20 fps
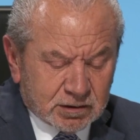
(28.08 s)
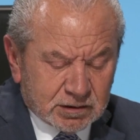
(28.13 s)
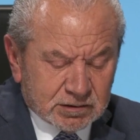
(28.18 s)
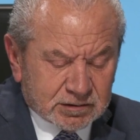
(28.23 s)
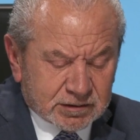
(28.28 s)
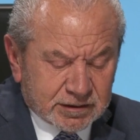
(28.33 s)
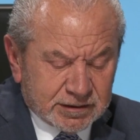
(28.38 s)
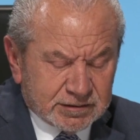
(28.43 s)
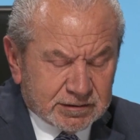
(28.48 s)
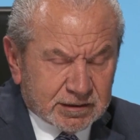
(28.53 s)

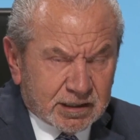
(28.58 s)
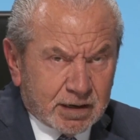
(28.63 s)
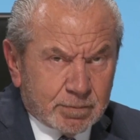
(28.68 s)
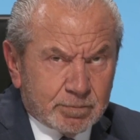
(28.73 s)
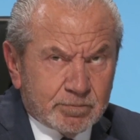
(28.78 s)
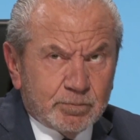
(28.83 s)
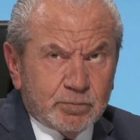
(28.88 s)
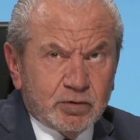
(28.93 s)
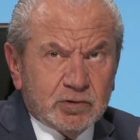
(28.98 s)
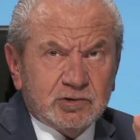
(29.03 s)
honestly
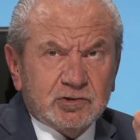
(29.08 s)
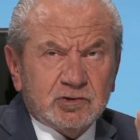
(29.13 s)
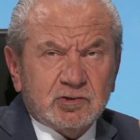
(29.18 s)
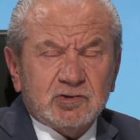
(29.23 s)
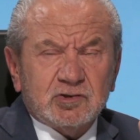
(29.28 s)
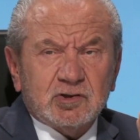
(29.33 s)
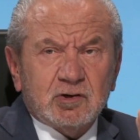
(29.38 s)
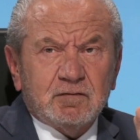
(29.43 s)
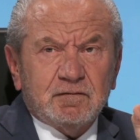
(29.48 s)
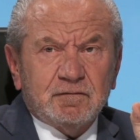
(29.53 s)
put
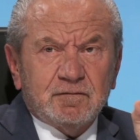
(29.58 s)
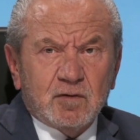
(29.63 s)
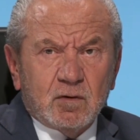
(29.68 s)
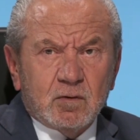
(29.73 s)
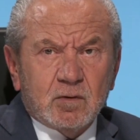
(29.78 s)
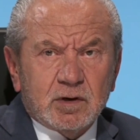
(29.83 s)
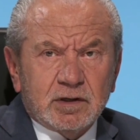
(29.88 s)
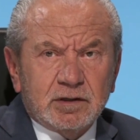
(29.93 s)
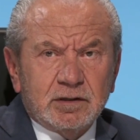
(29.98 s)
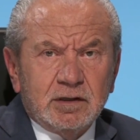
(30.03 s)
yourself
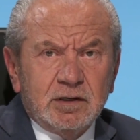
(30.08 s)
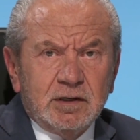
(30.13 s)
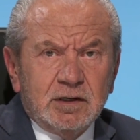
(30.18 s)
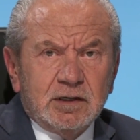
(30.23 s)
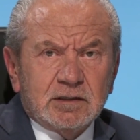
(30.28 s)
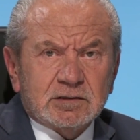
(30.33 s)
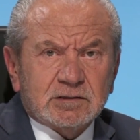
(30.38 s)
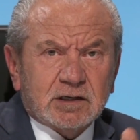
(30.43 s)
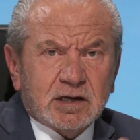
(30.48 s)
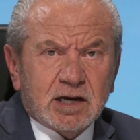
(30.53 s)
forward
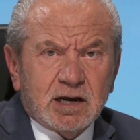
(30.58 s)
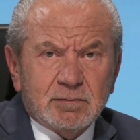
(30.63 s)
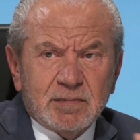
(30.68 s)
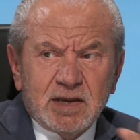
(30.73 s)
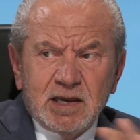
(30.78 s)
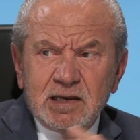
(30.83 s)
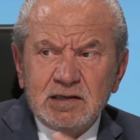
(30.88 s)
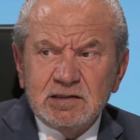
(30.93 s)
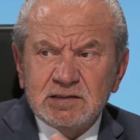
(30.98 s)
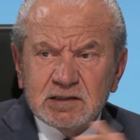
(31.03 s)
to
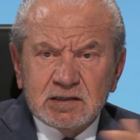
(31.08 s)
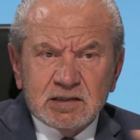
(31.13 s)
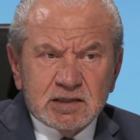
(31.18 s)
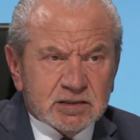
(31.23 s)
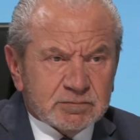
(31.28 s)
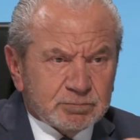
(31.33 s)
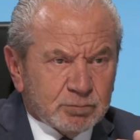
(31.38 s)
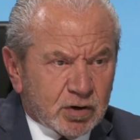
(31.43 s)
come into this